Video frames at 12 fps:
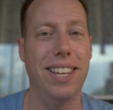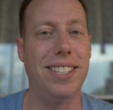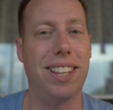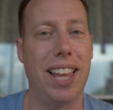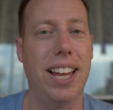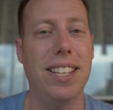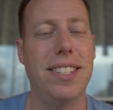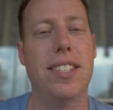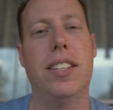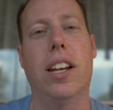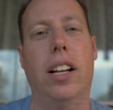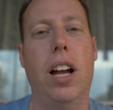This lens
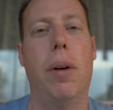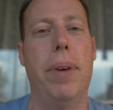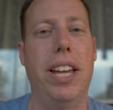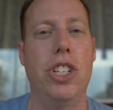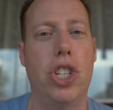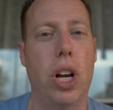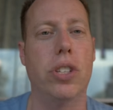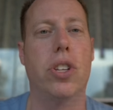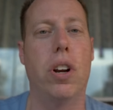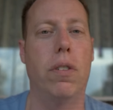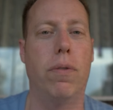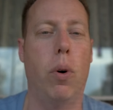is gonna come in just
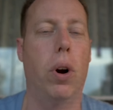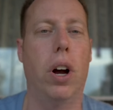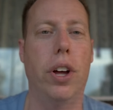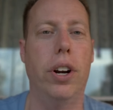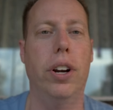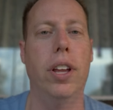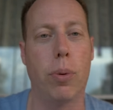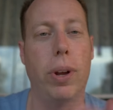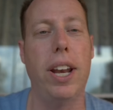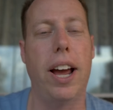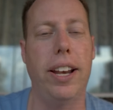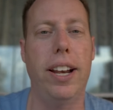under 400,
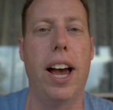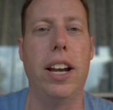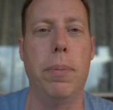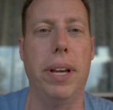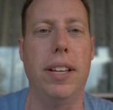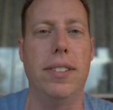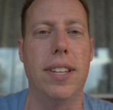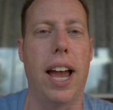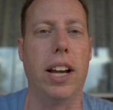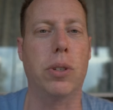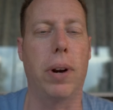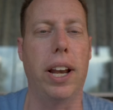399 to be
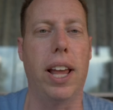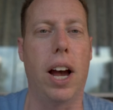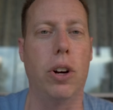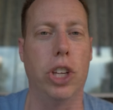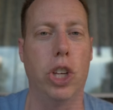exact right now,